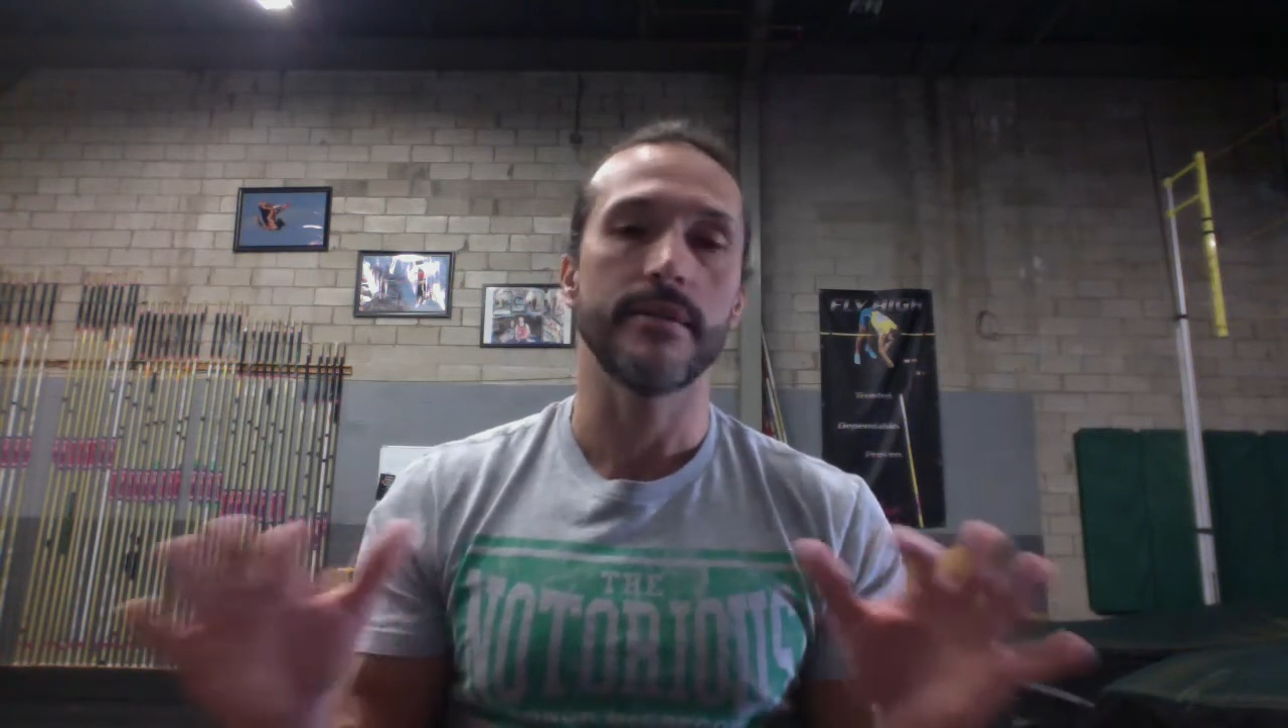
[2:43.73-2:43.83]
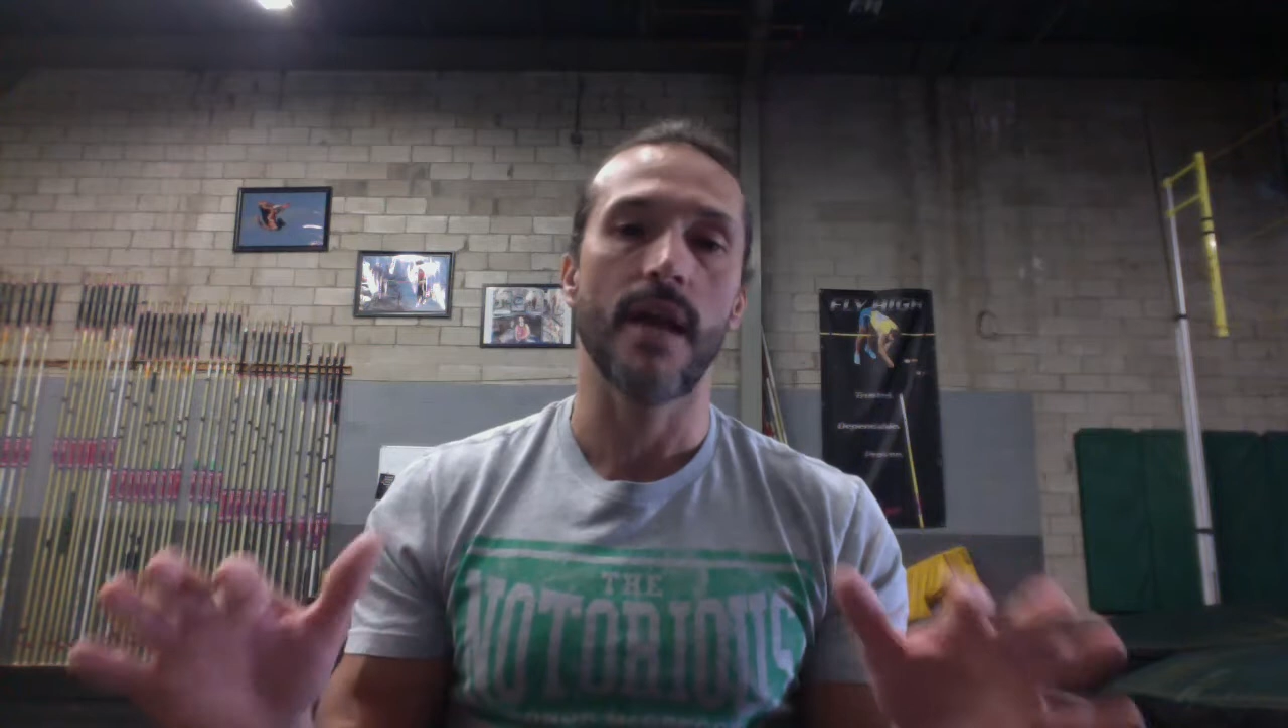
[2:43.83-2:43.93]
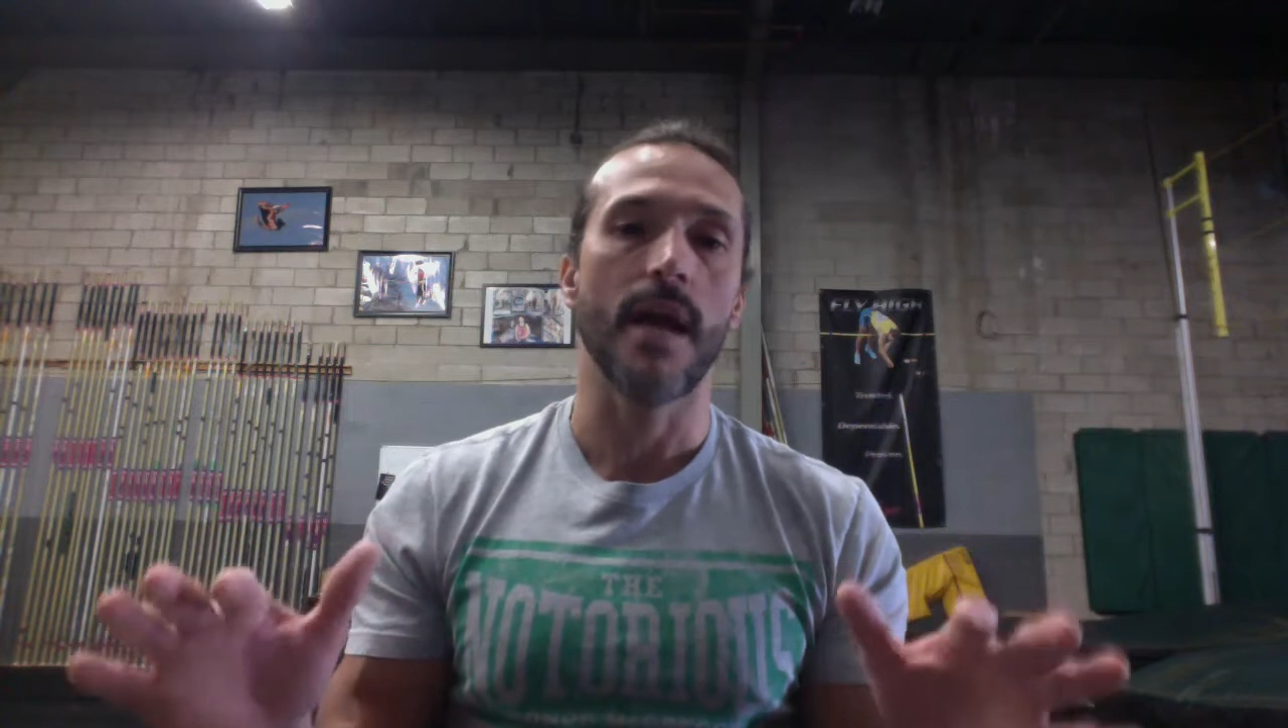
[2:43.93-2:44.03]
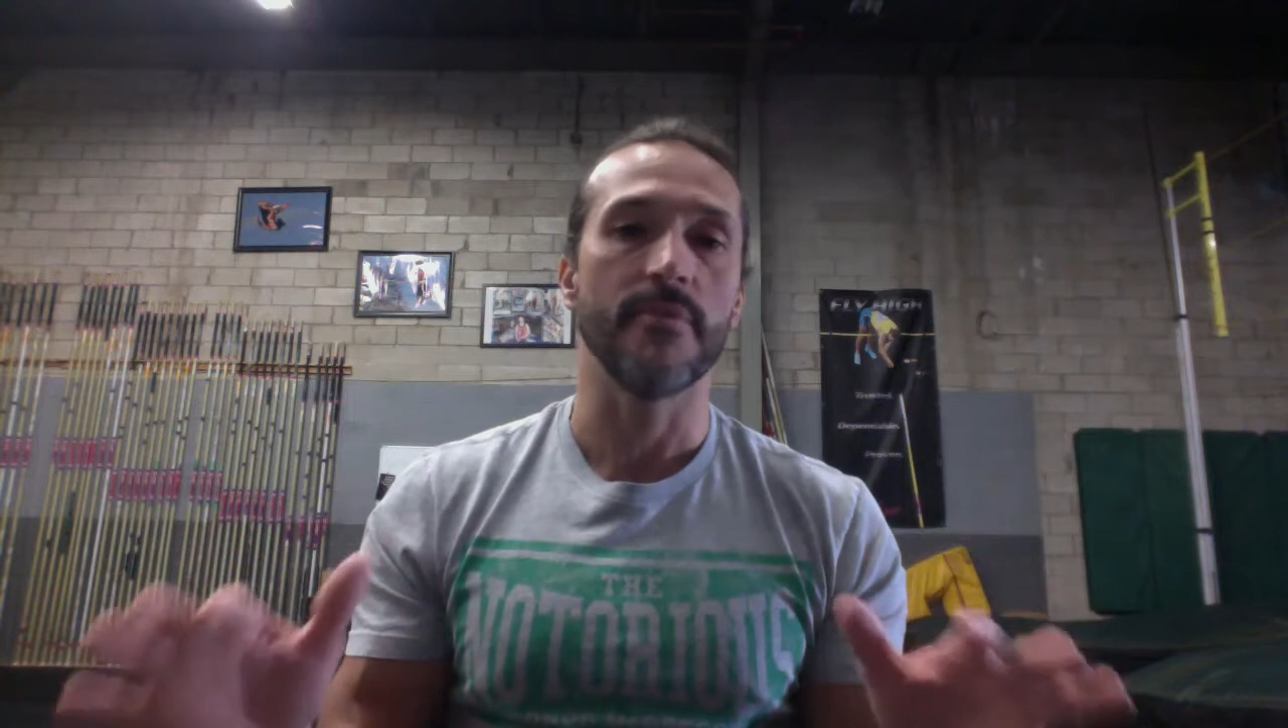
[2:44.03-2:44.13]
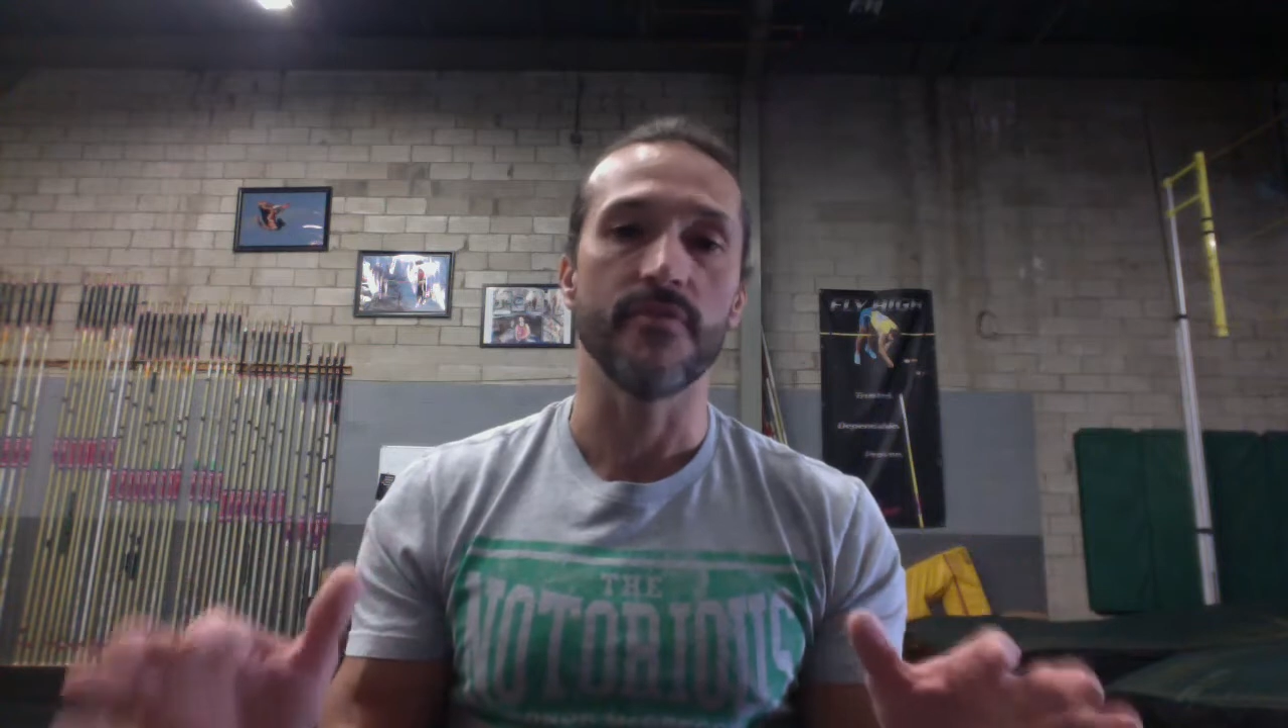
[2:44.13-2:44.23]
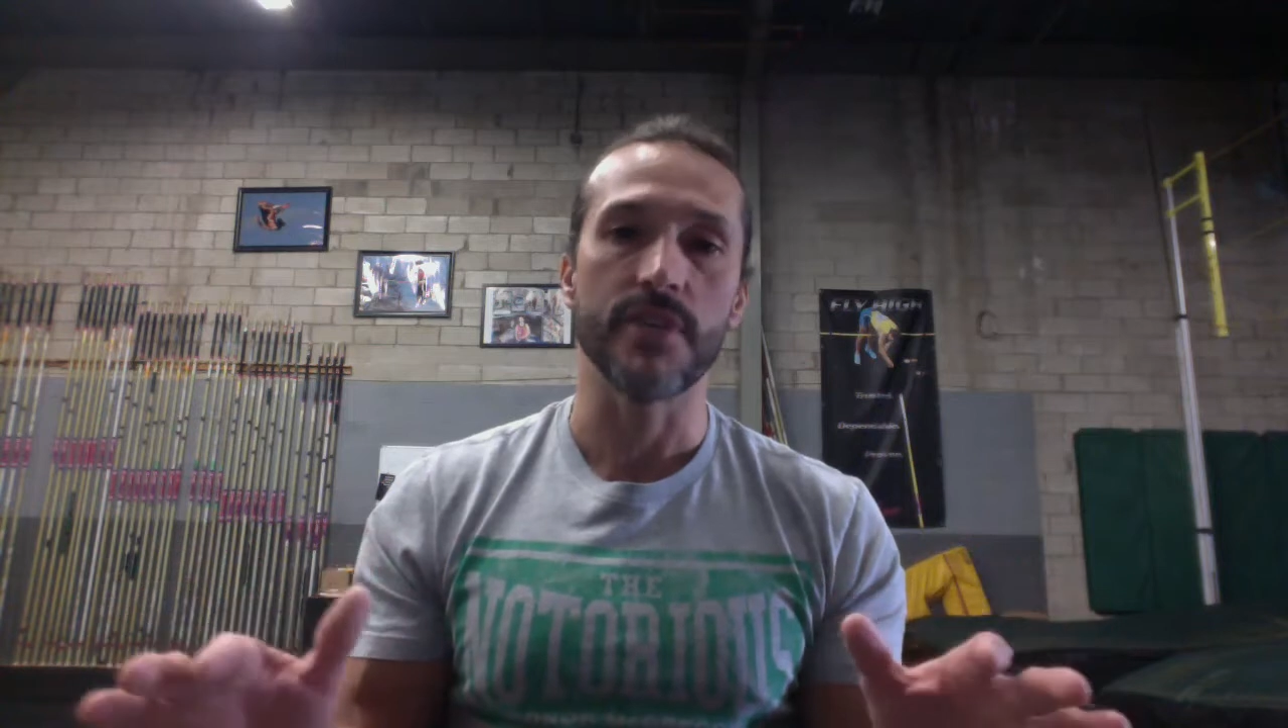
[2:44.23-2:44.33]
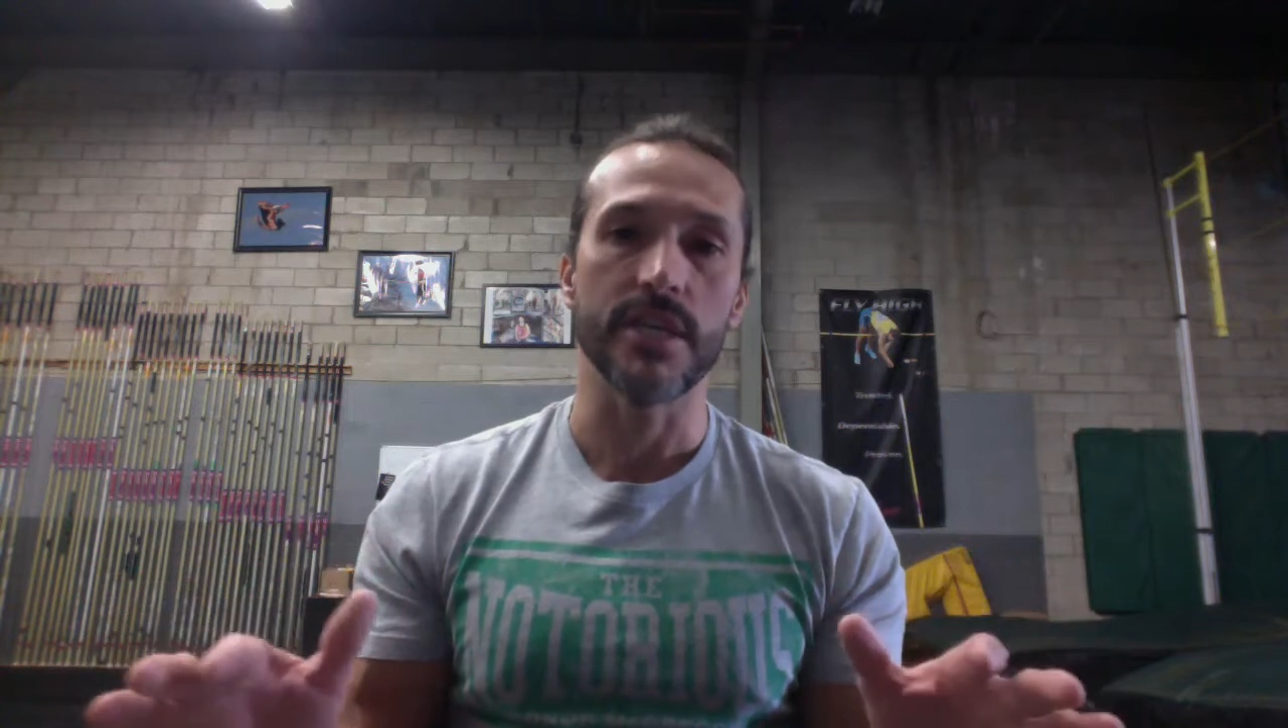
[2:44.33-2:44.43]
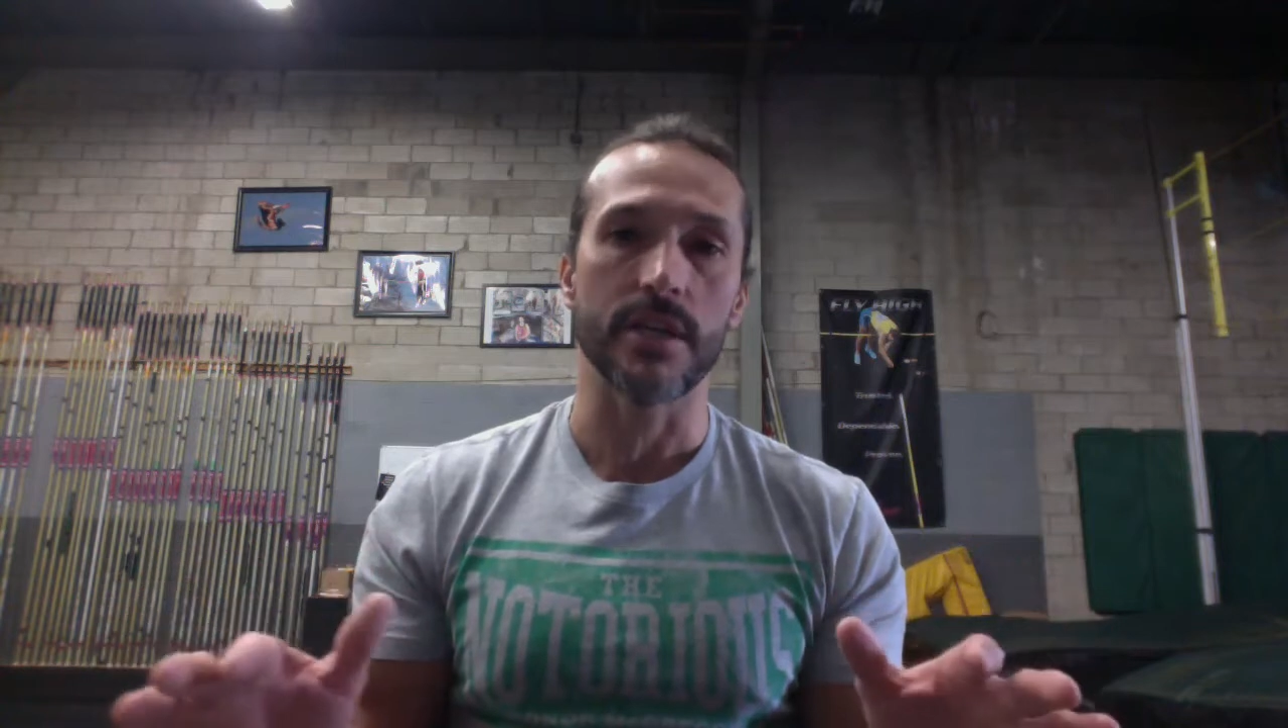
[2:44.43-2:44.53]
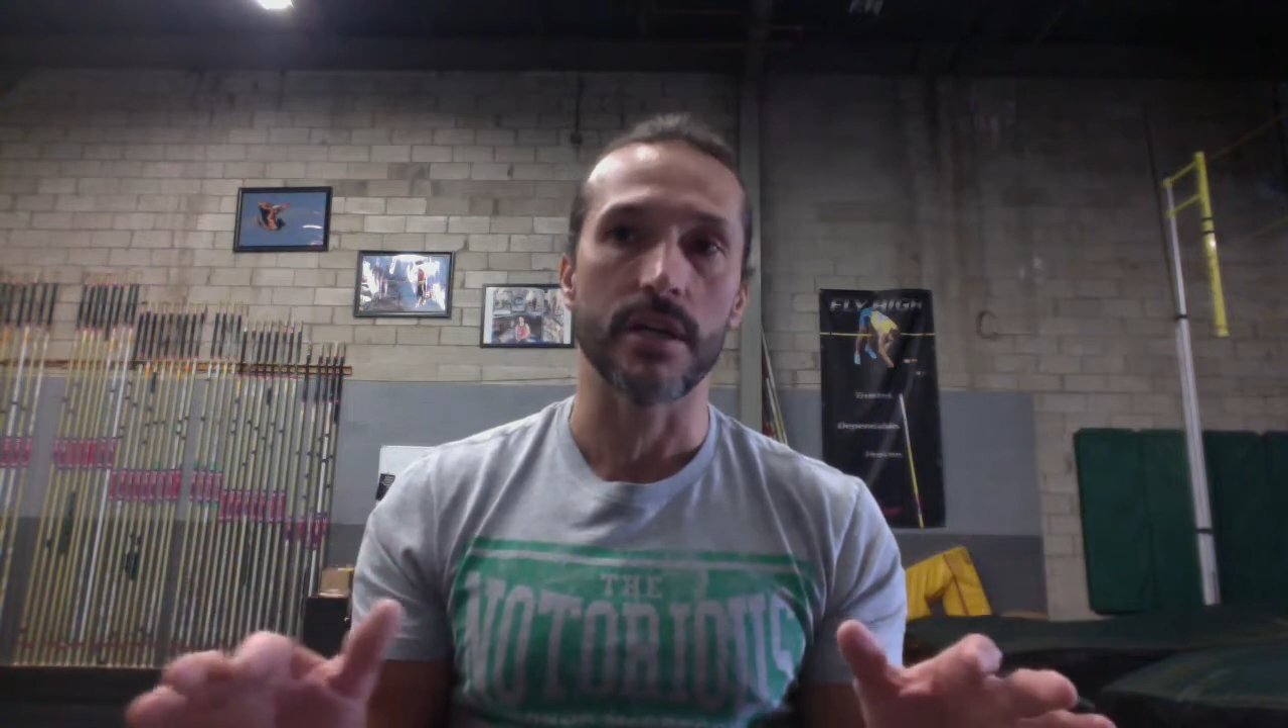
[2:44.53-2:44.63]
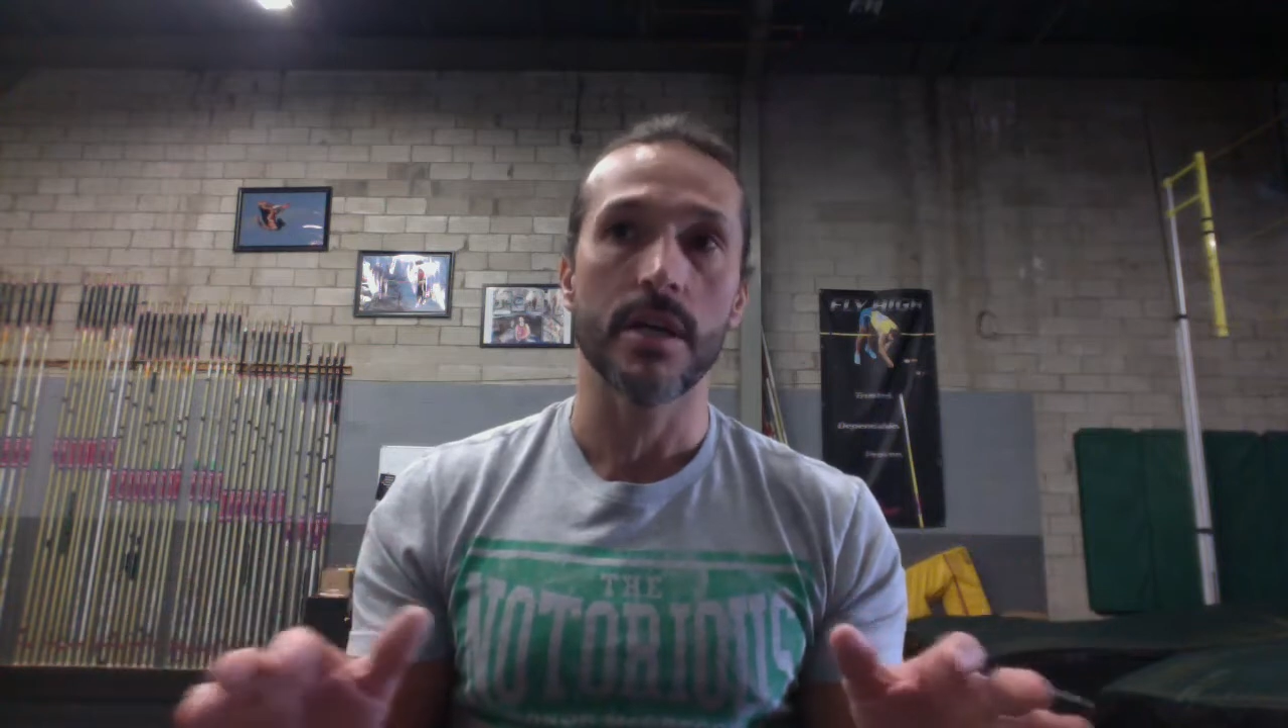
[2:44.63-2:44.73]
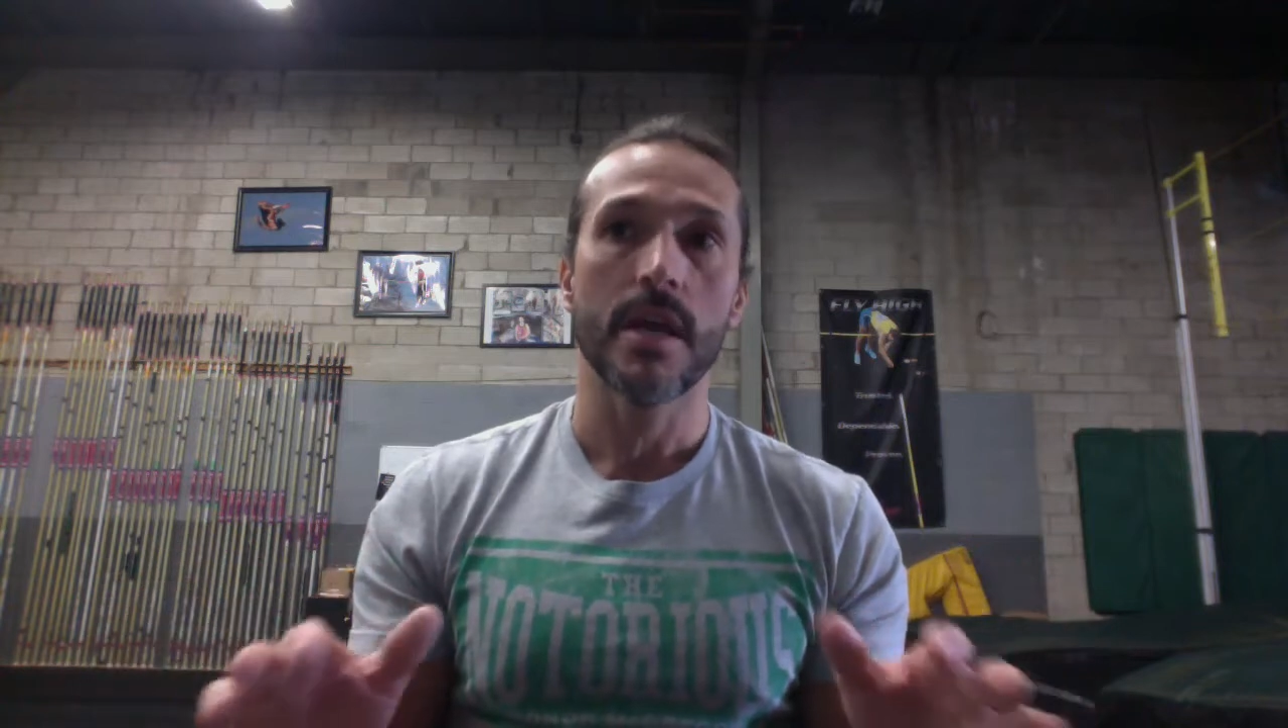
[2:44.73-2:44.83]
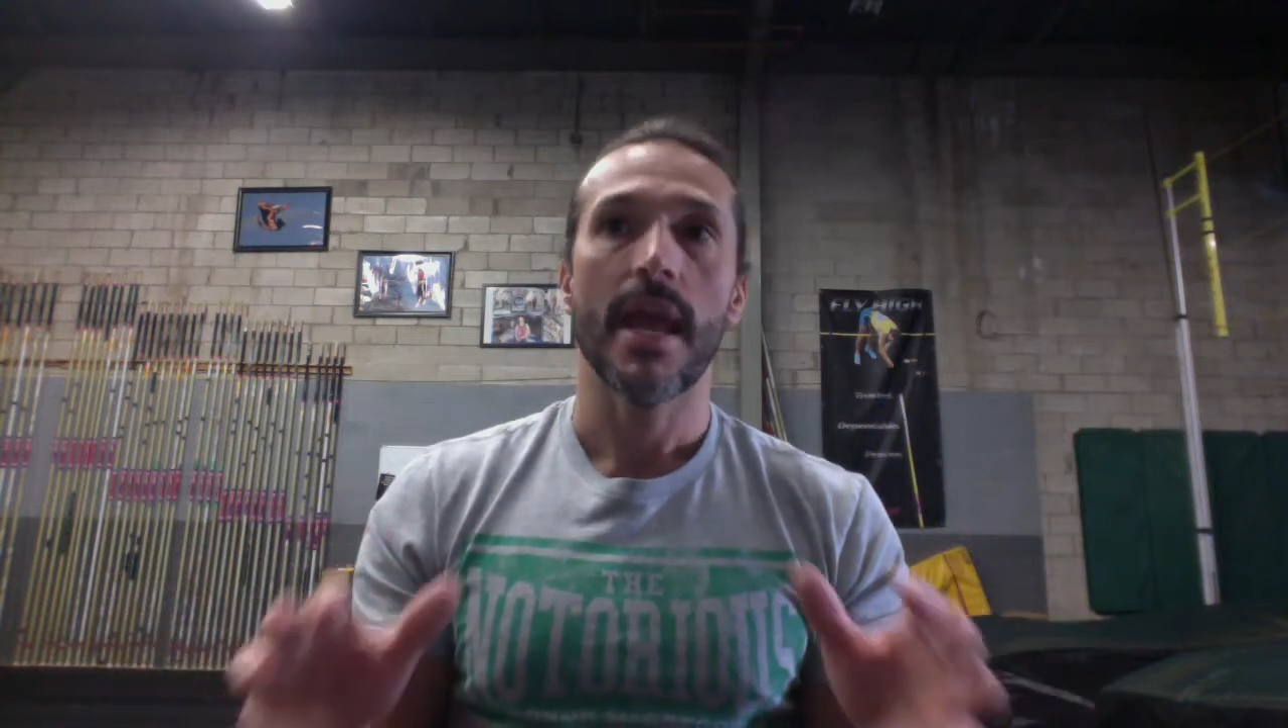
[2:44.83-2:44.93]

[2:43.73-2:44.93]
time of year.